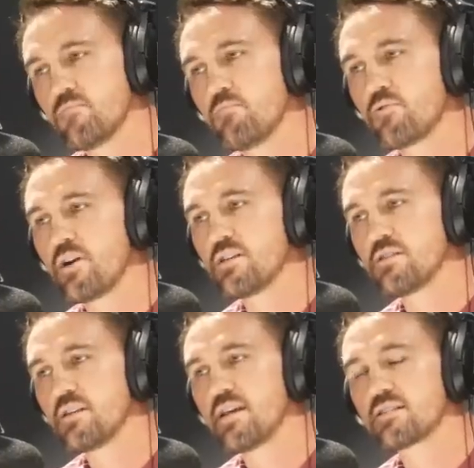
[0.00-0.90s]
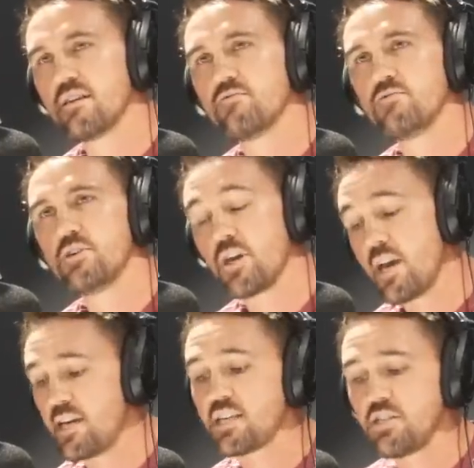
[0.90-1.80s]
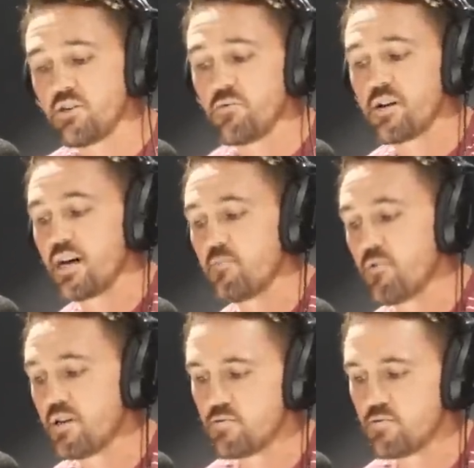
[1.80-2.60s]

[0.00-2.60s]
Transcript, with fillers: progressed to the next level. He, he actually could have went a couple ways.